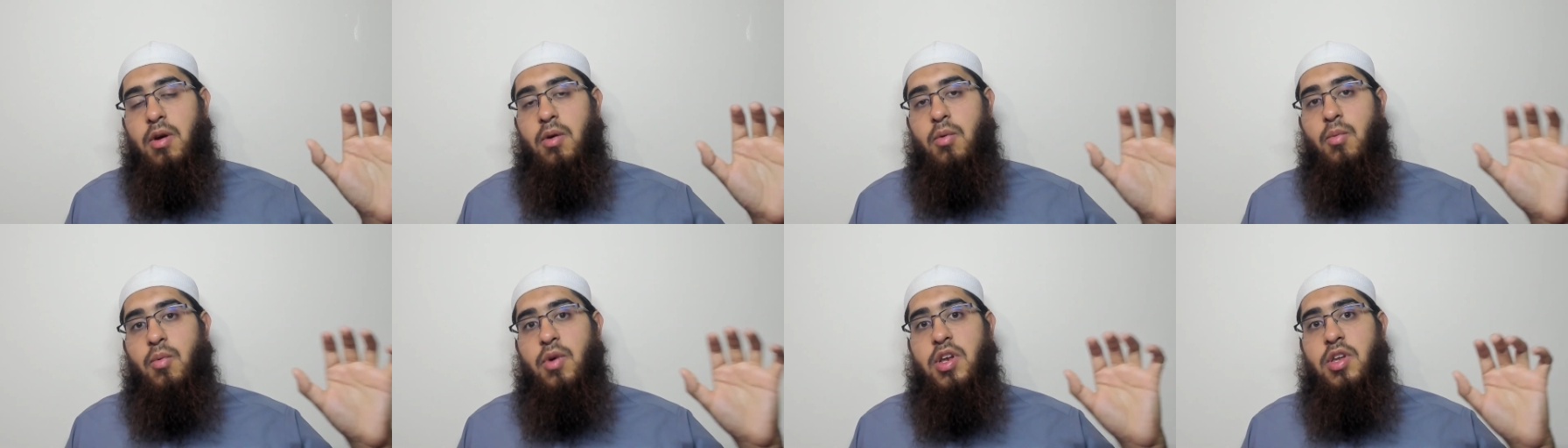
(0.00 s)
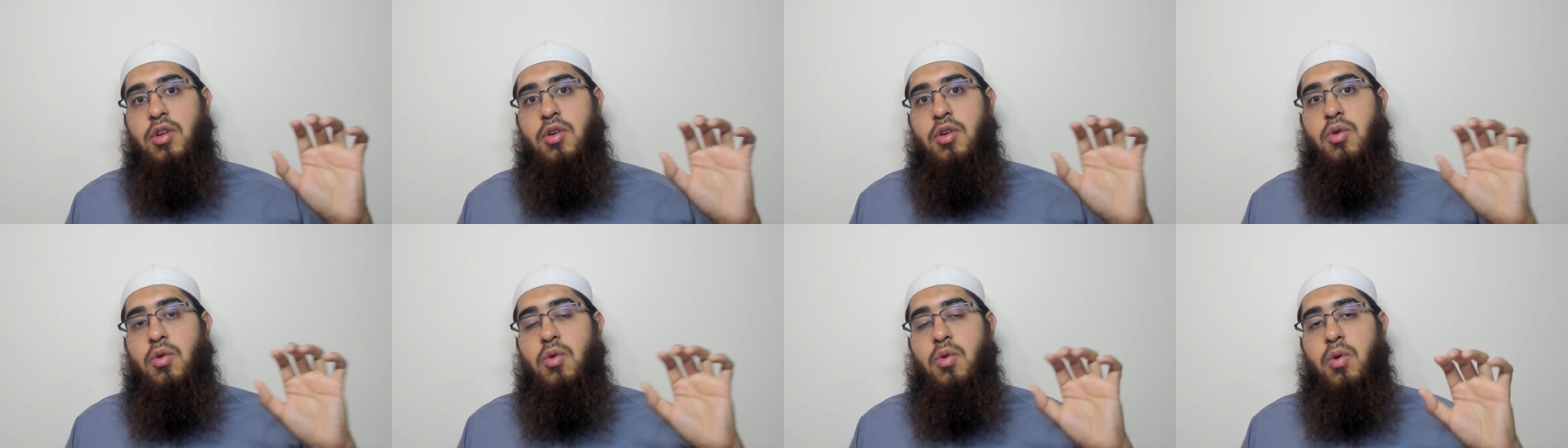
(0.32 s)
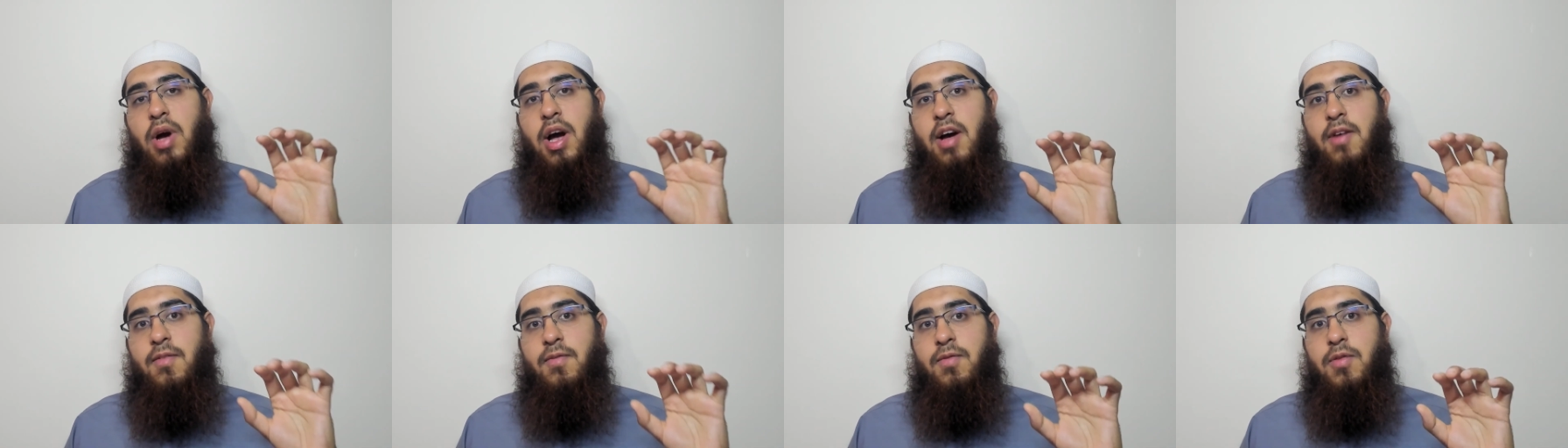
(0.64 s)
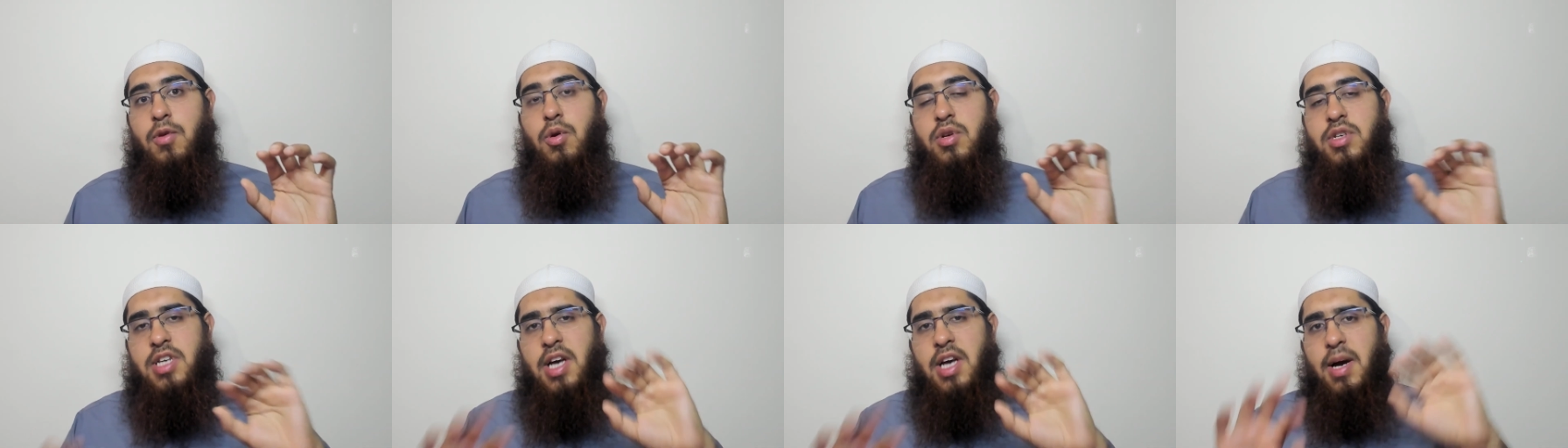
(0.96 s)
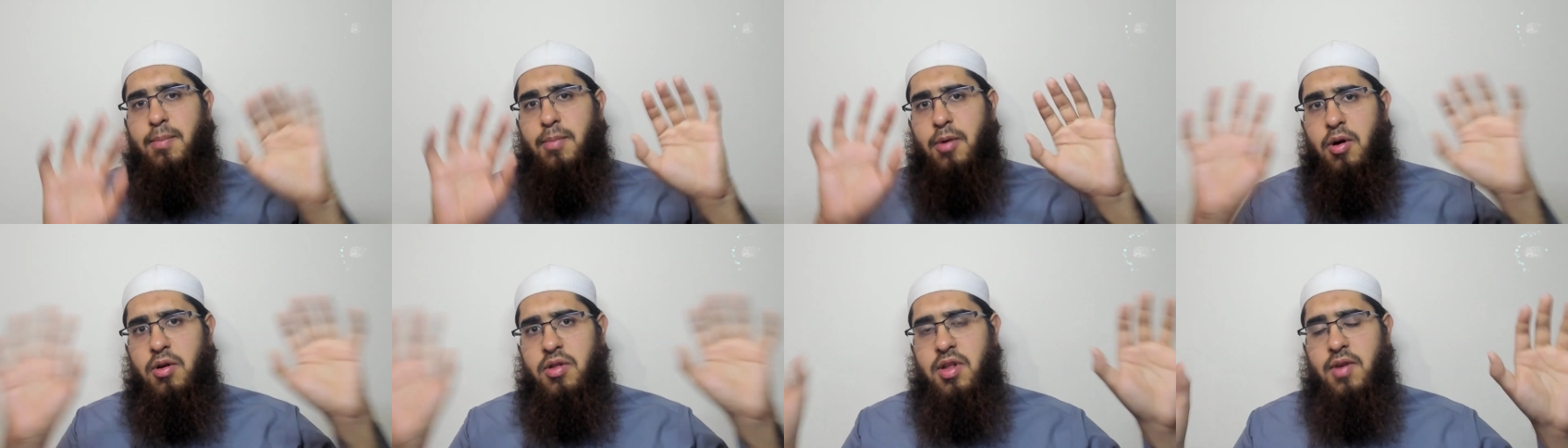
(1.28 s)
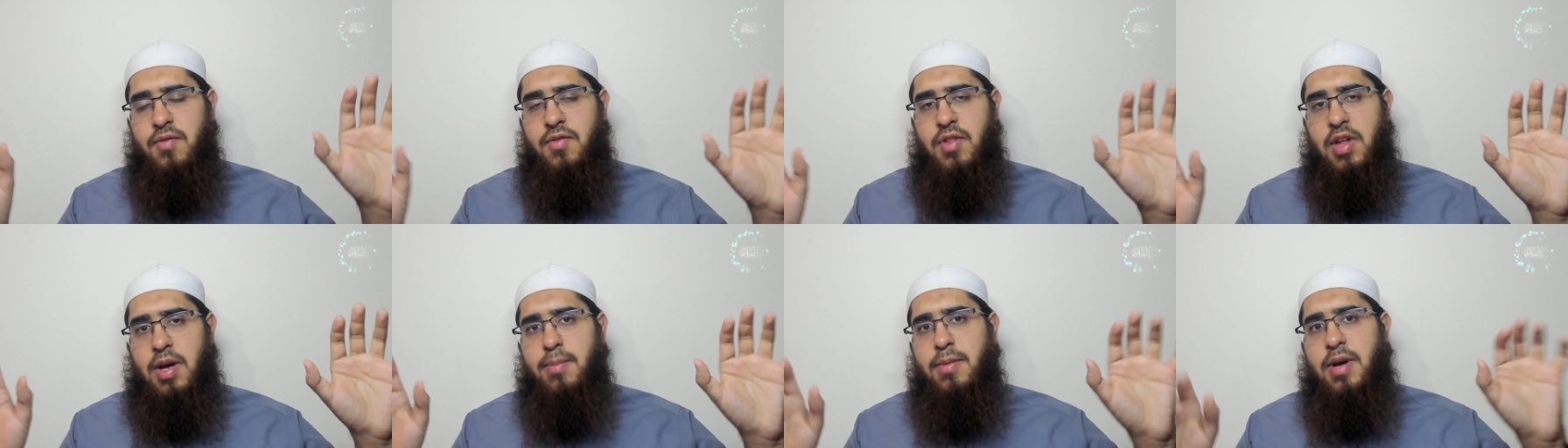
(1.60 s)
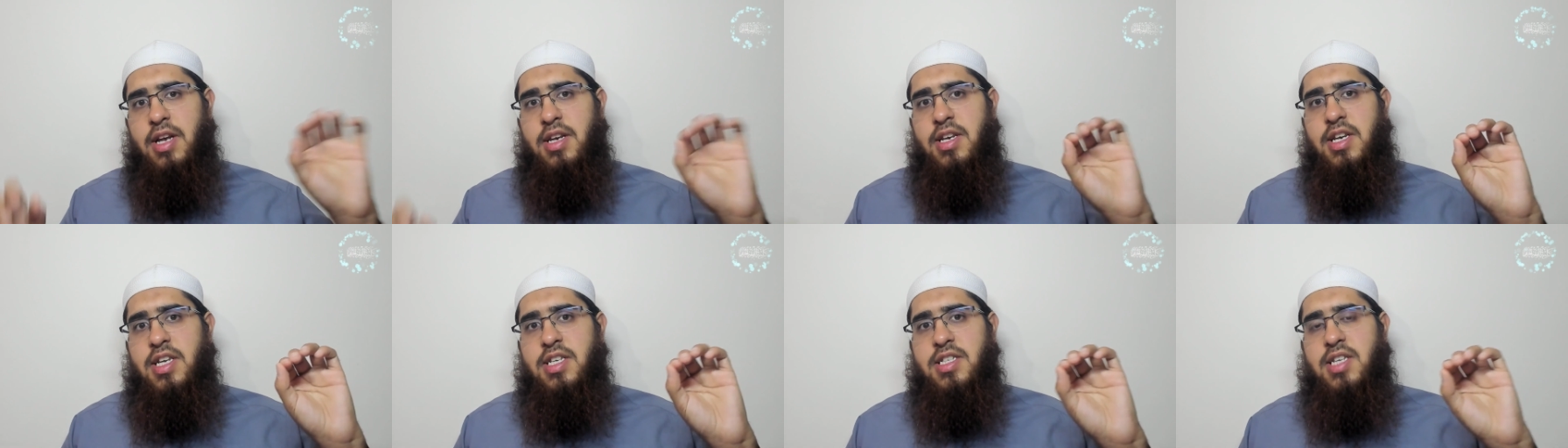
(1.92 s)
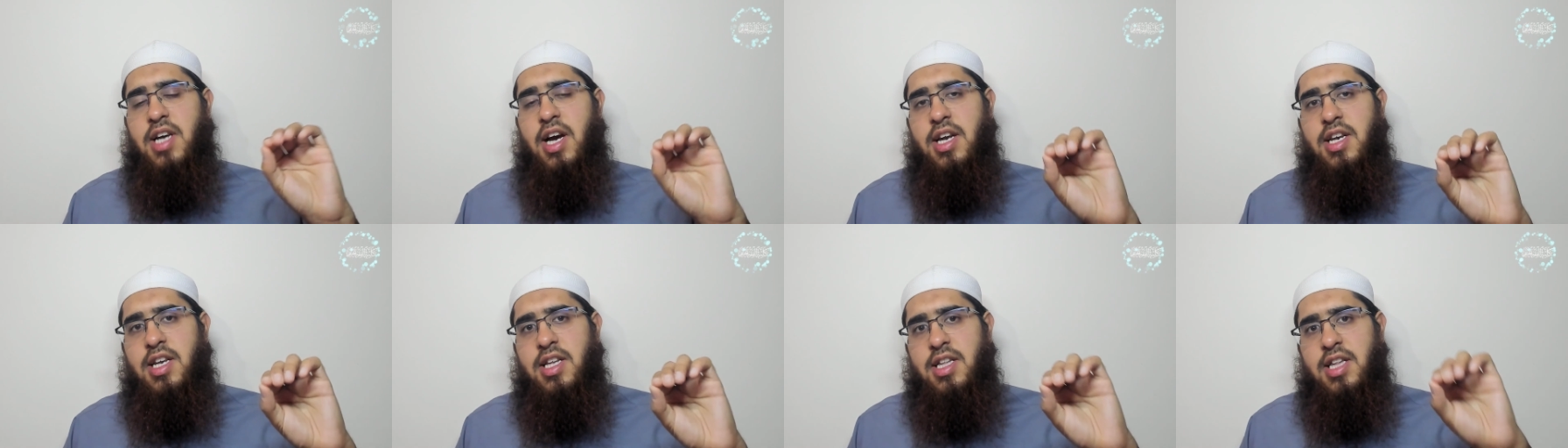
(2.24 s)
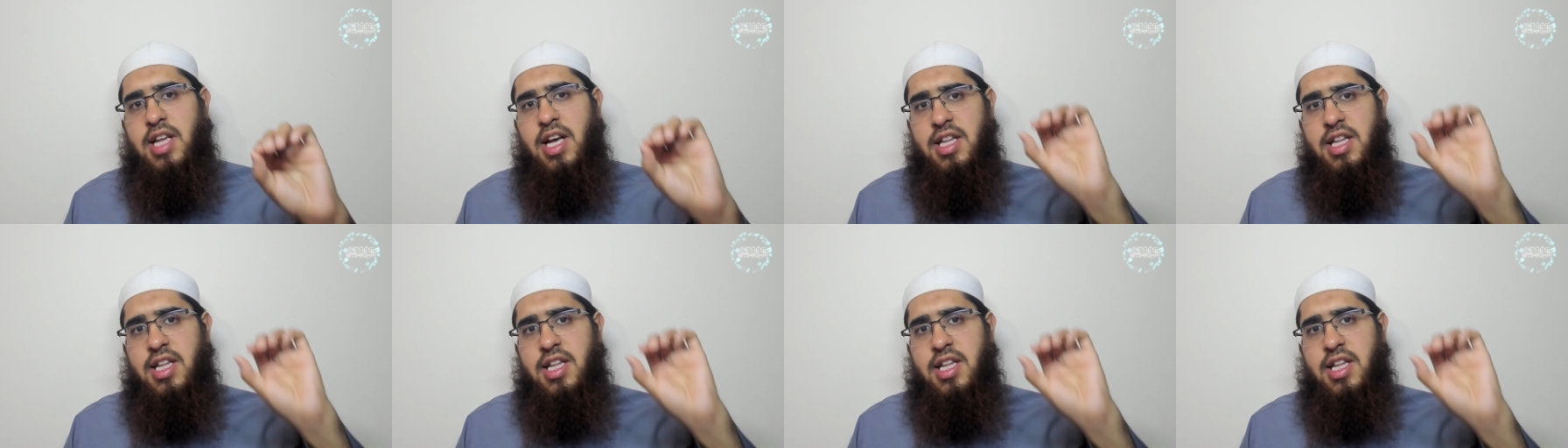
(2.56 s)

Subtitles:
when you have looked at both of them and decided